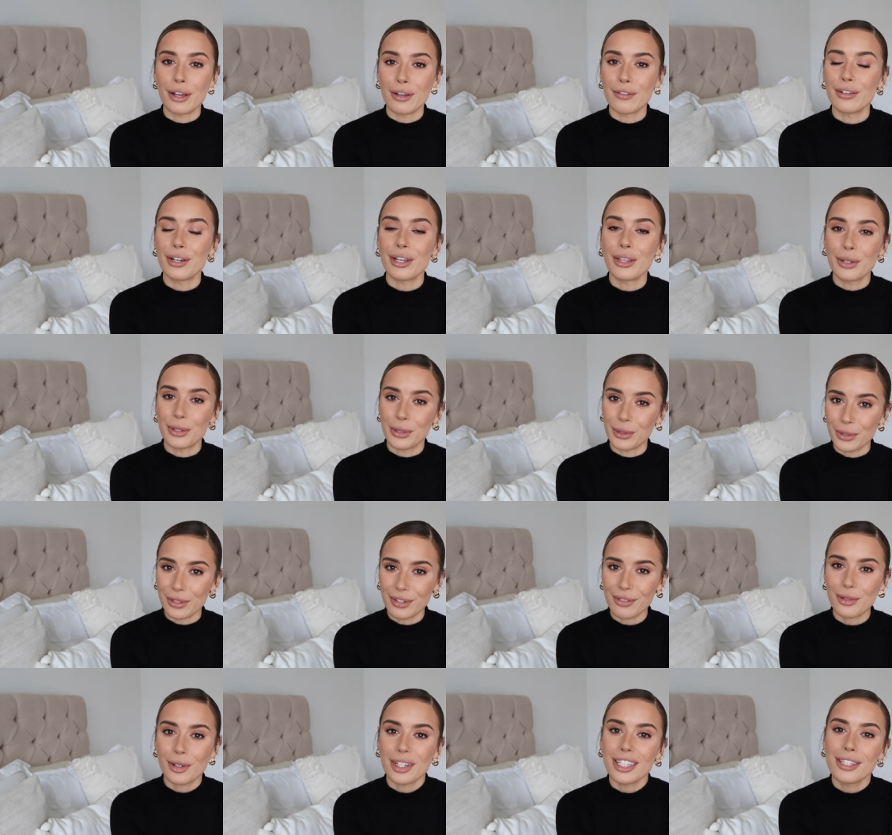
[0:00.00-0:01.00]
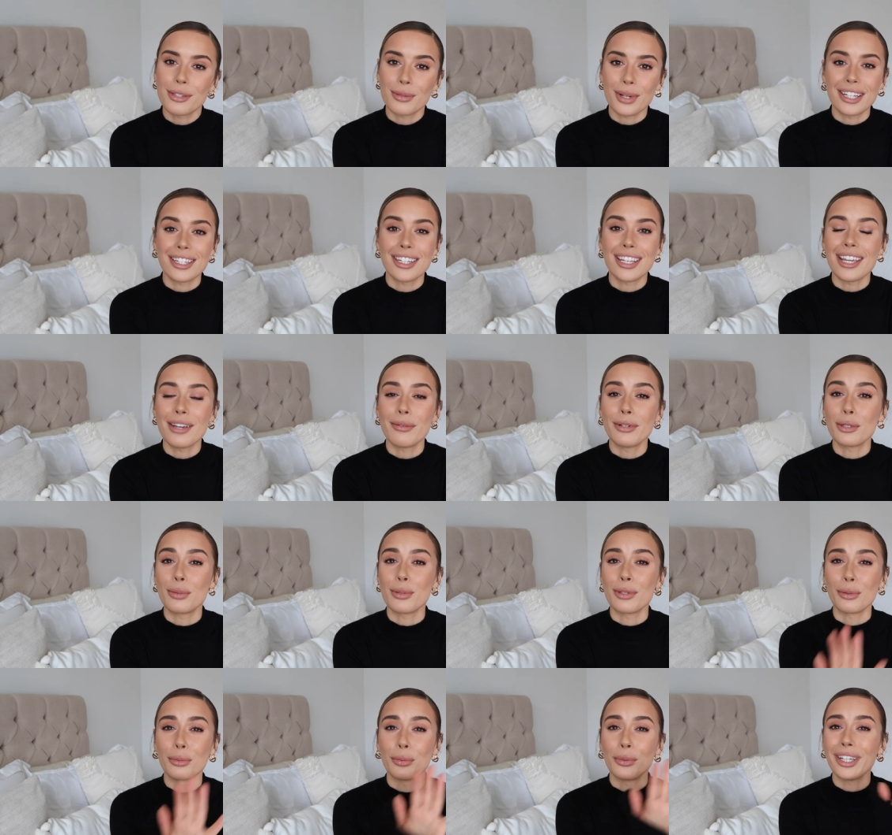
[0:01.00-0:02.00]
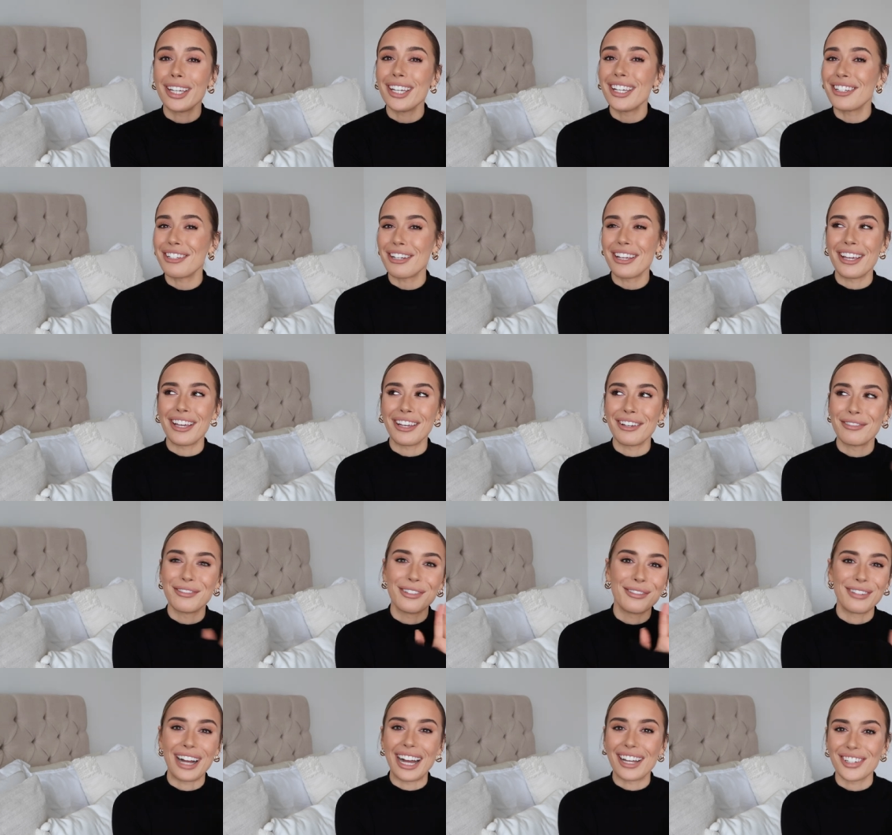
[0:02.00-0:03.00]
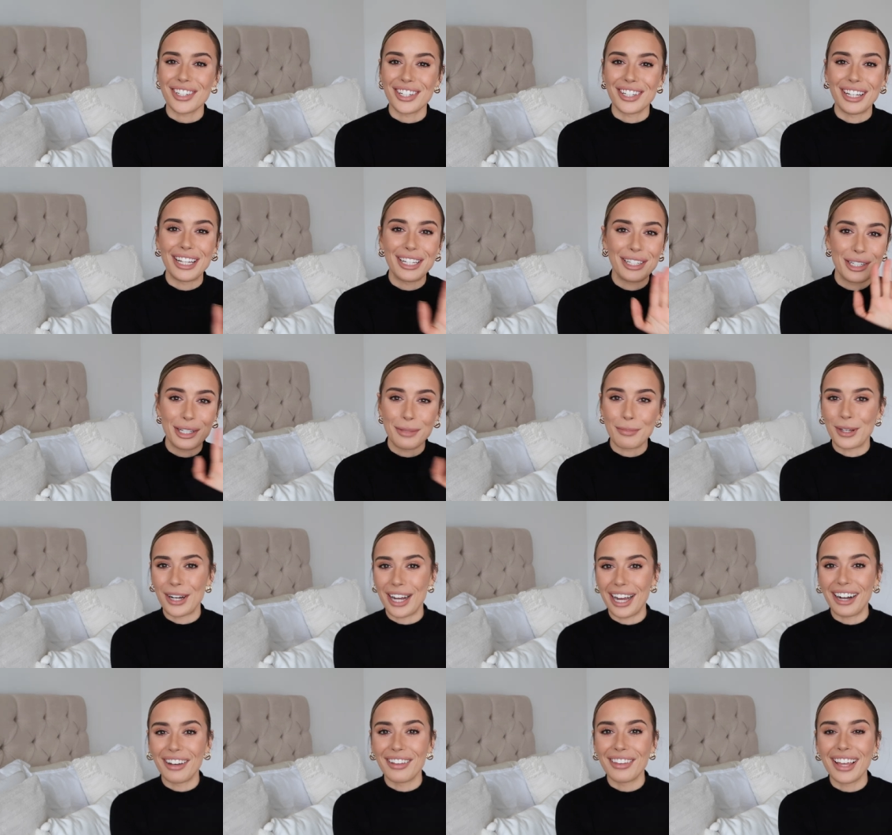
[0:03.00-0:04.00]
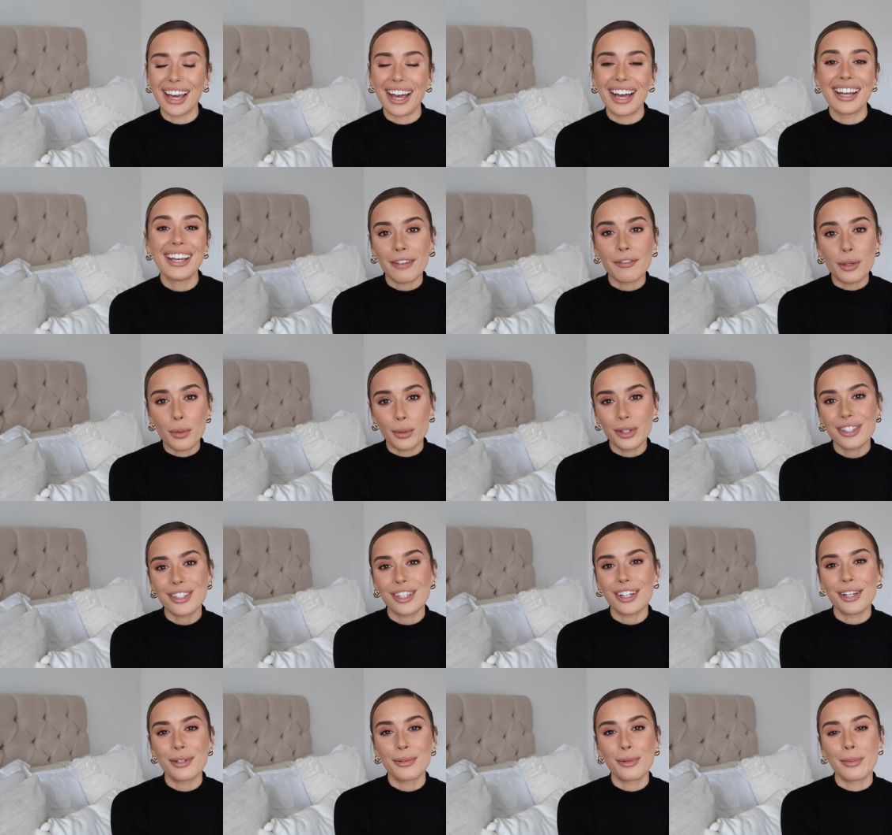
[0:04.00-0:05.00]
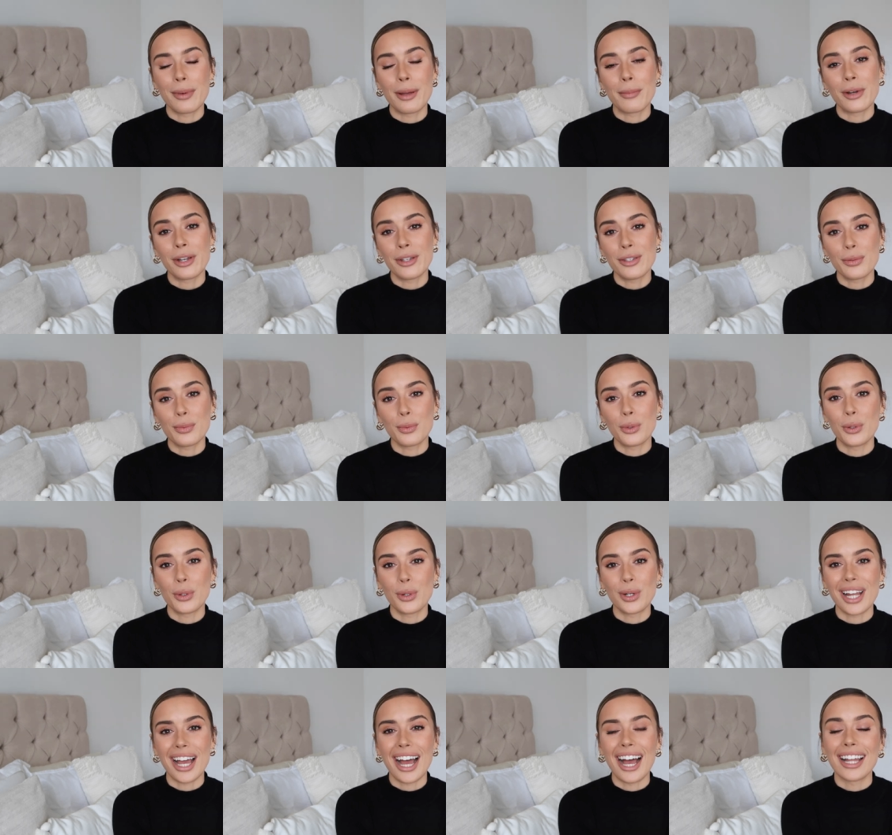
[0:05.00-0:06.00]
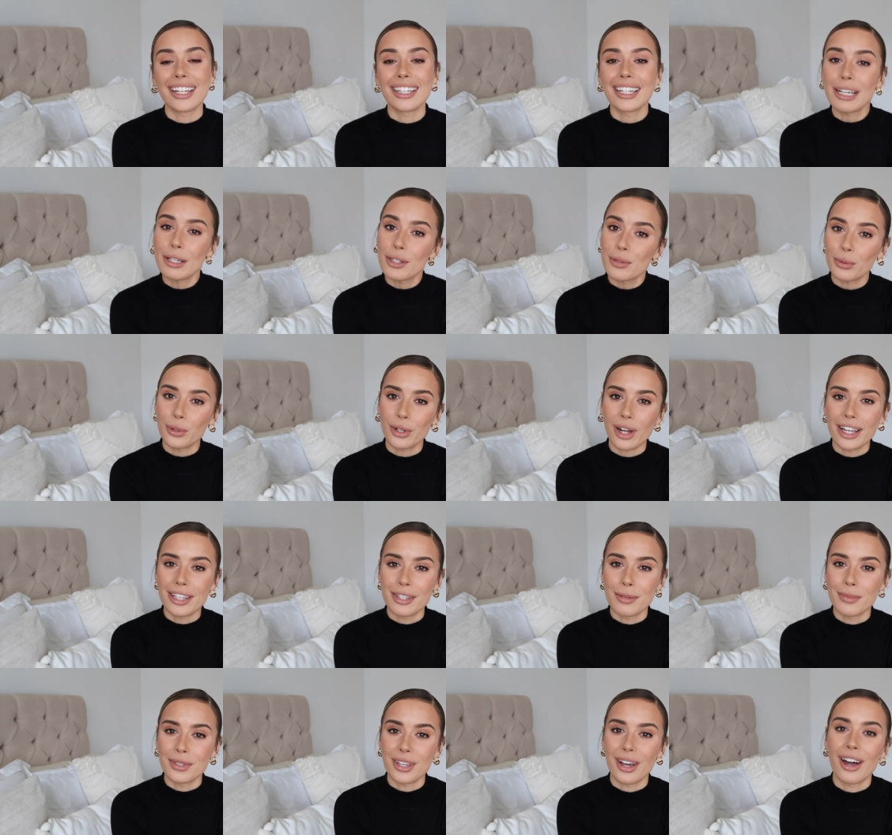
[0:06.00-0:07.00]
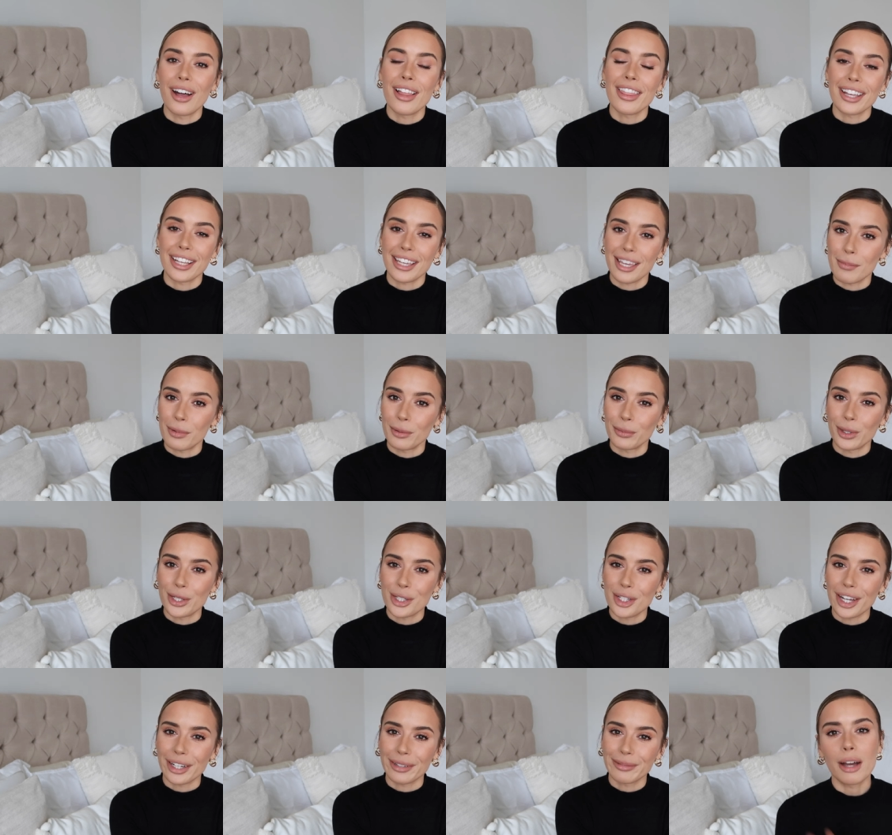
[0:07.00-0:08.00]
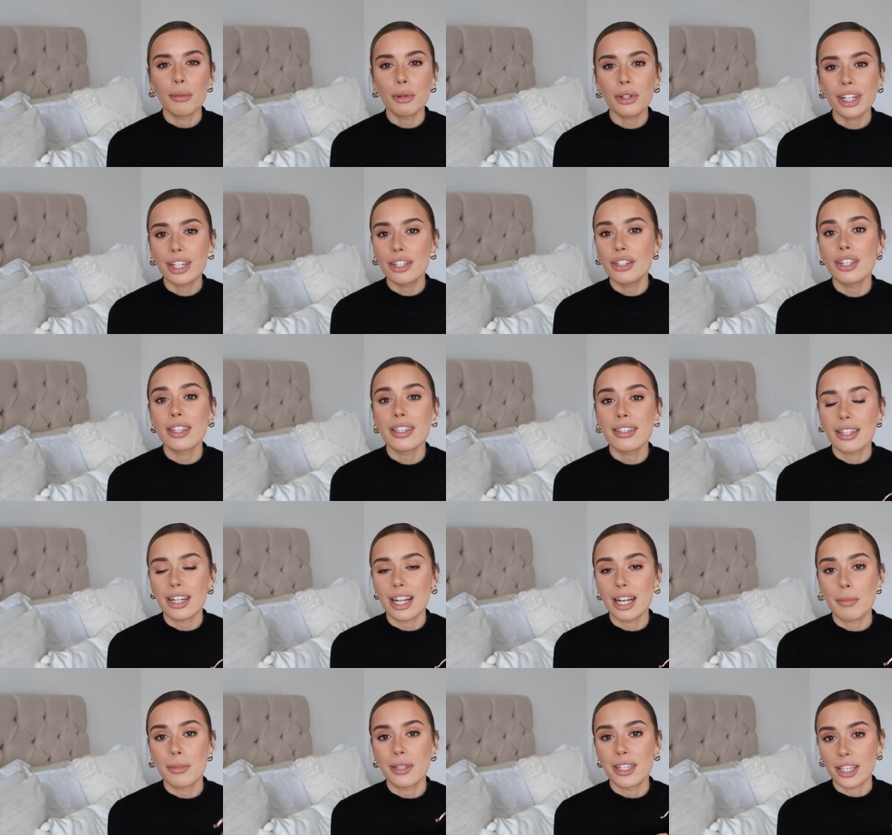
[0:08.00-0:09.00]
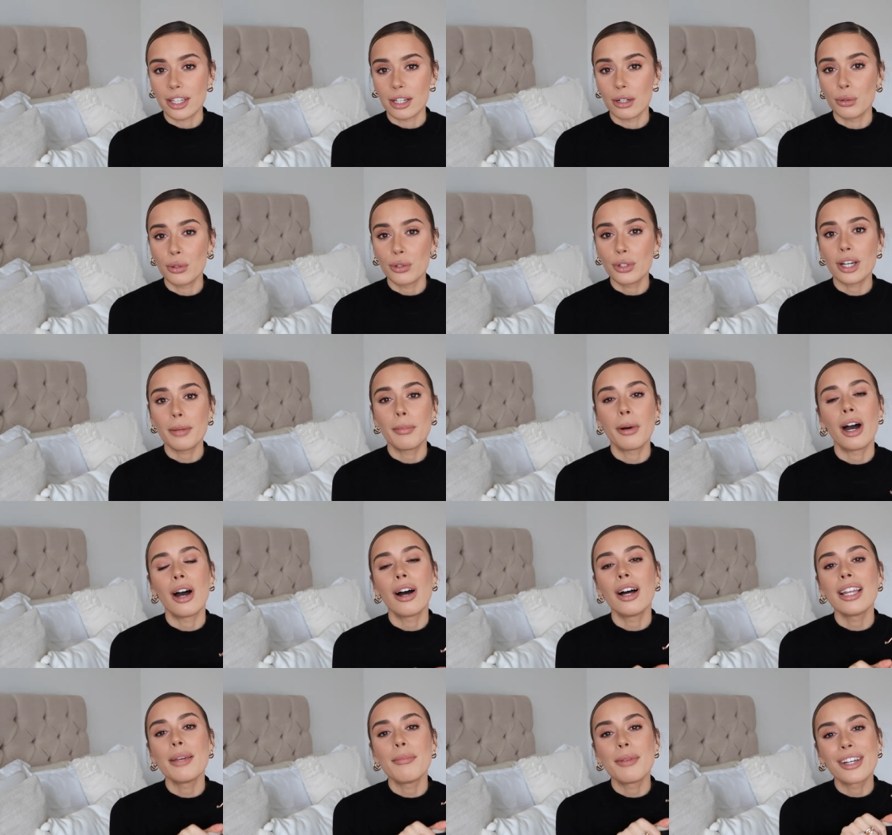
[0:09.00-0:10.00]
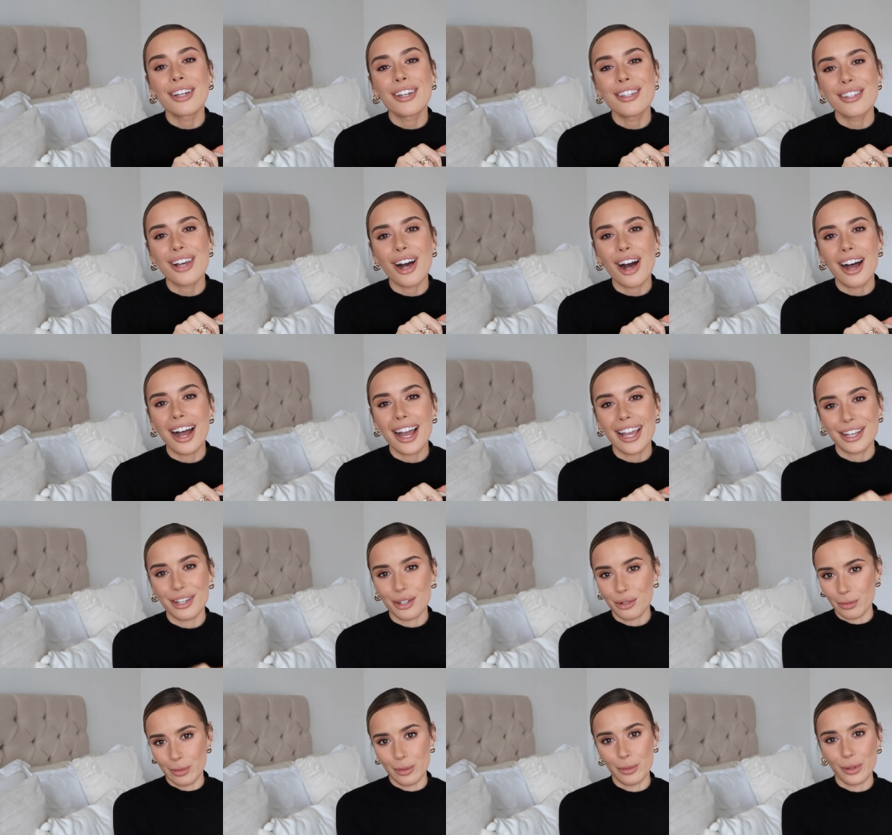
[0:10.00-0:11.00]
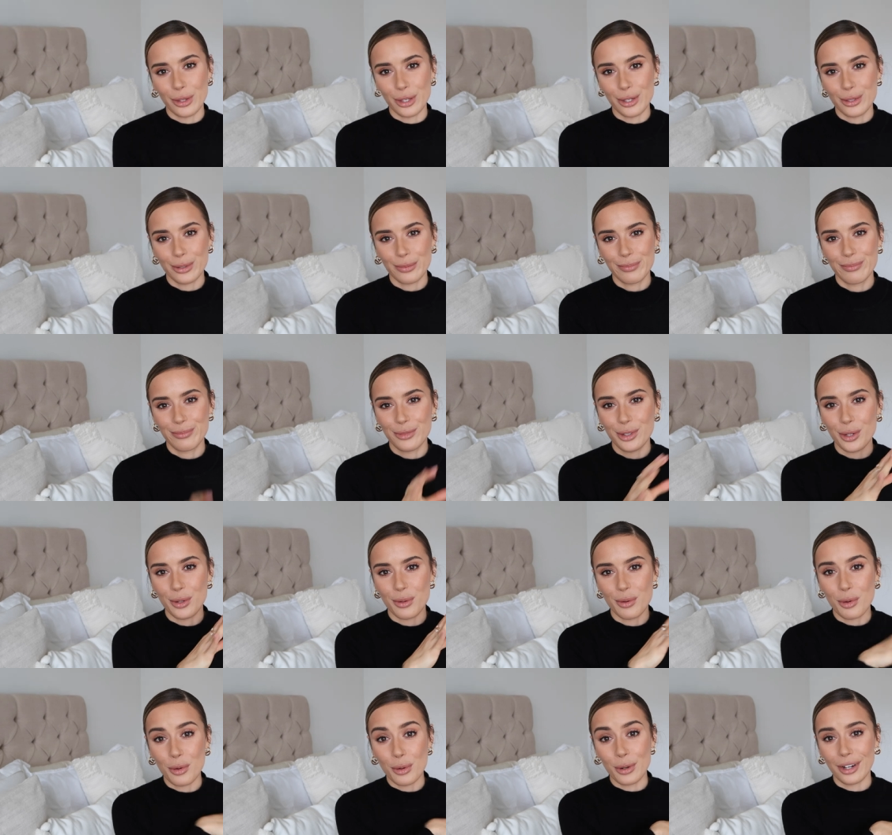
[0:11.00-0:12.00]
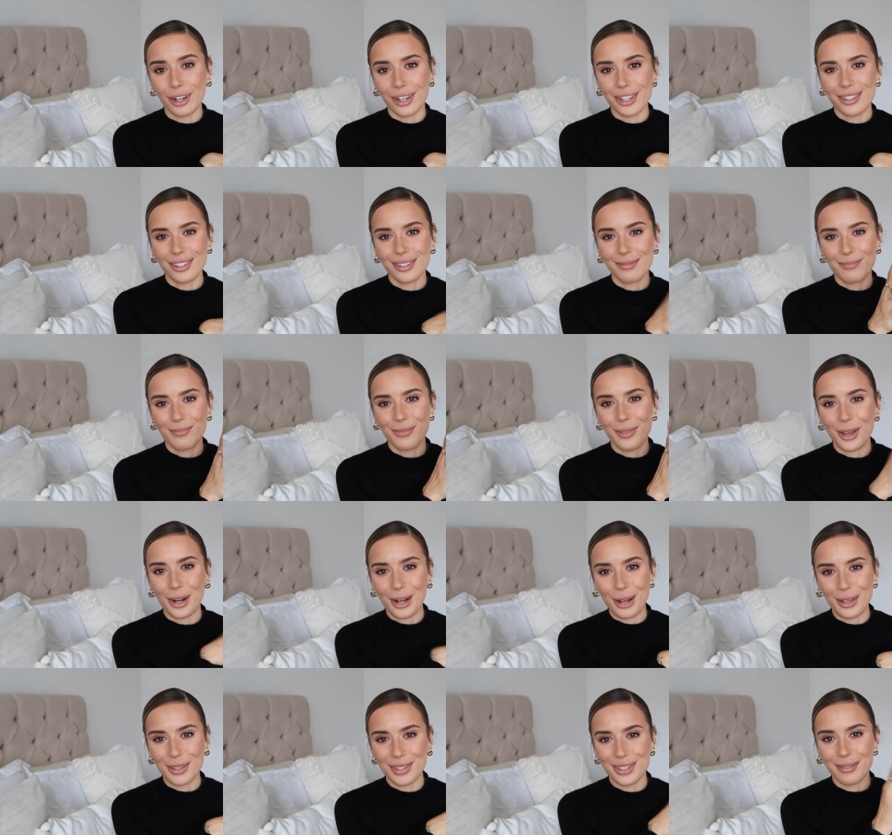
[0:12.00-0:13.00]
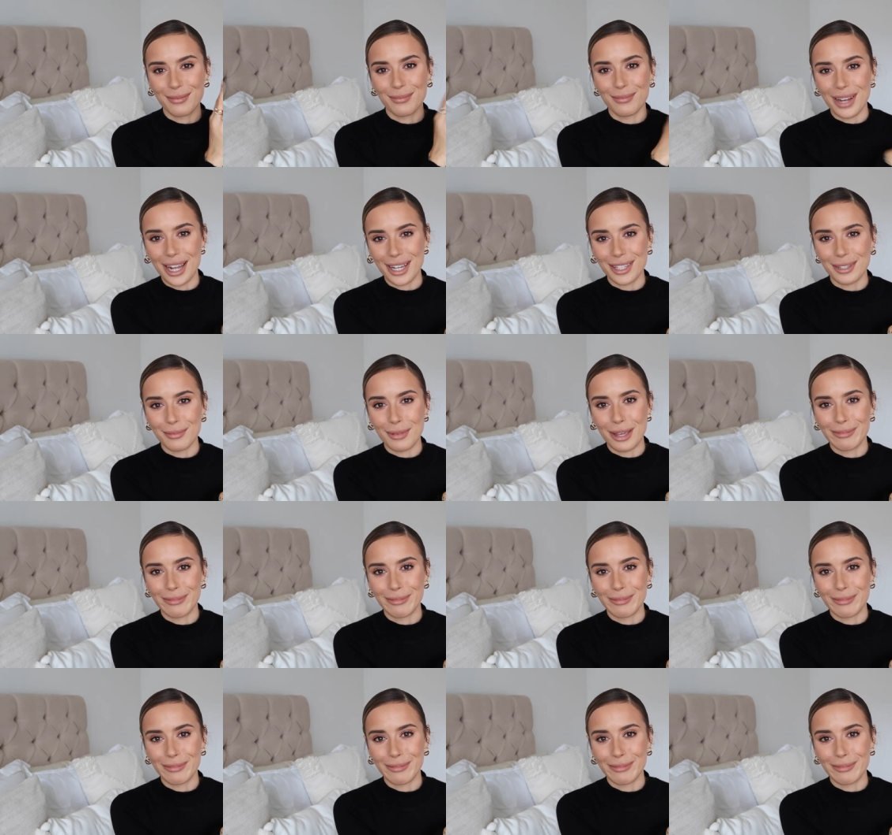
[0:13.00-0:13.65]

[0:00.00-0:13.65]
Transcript: over the course of 2020, which was a weird year for fashion, let's just put it out there. If you want to know what my most worn and least worn items are, then keep on watching. I'm not gonna do this in any particular order, partly because I cannot be bothered to organize the clothes next to